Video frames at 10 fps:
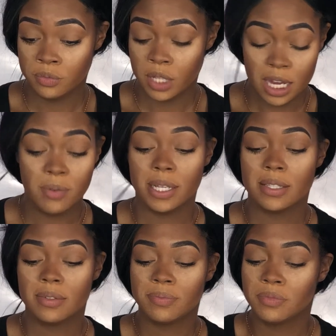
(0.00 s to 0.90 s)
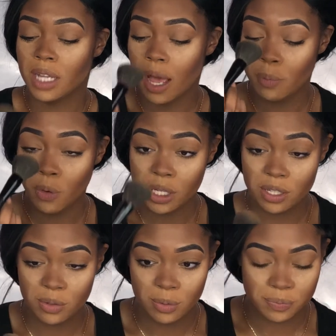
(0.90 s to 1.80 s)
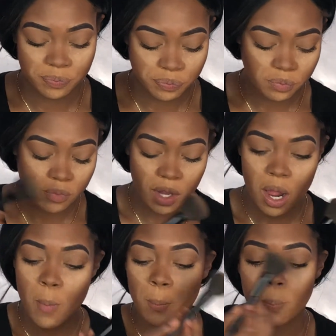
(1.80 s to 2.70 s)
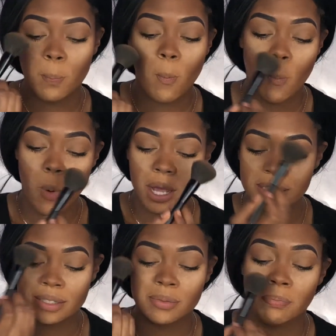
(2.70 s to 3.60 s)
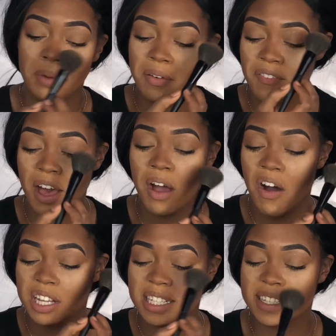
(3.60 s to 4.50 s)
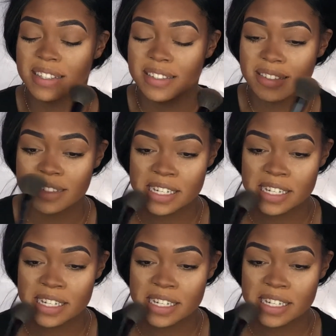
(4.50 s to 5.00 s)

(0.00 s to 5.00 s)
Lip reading: Anyways, I'm going to buff out all this